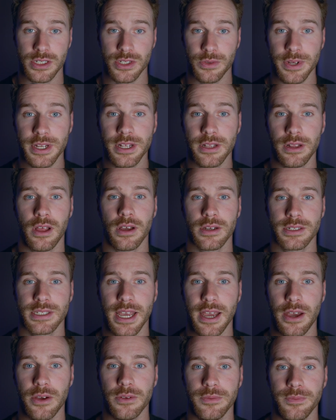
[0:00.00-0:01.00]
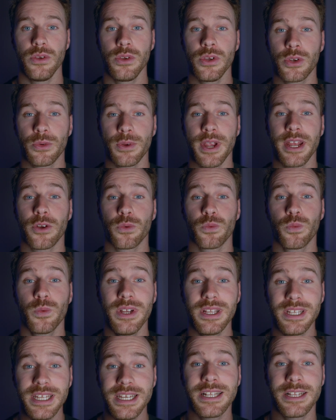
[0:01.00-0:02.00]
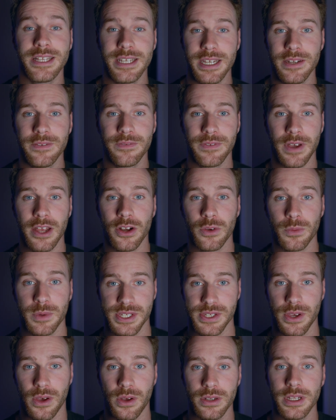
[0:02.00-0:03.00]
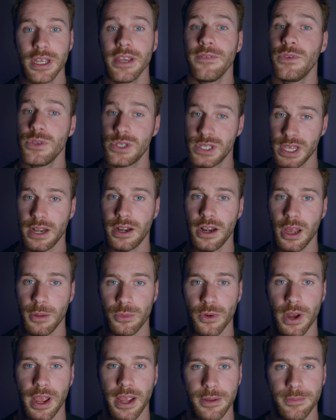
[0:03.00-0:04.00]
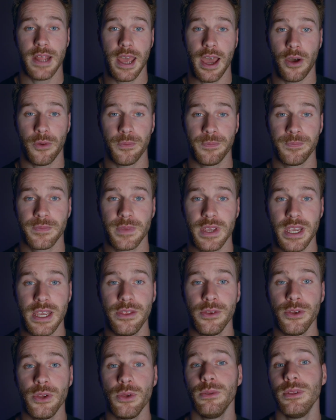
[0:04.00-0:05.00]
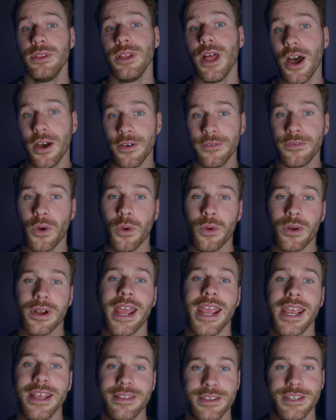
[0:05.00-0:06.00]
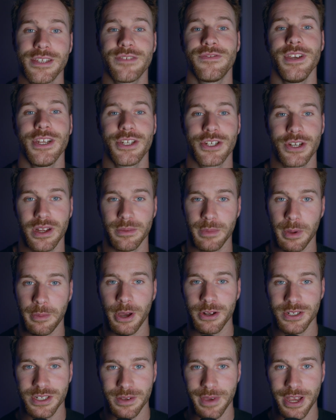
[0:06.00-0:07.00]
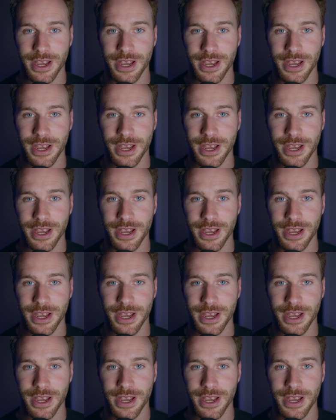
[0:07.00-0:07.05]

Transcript: screen clock down, you can create a really clean final result if you set it up right. Now, either you love or hate this feature I'm about to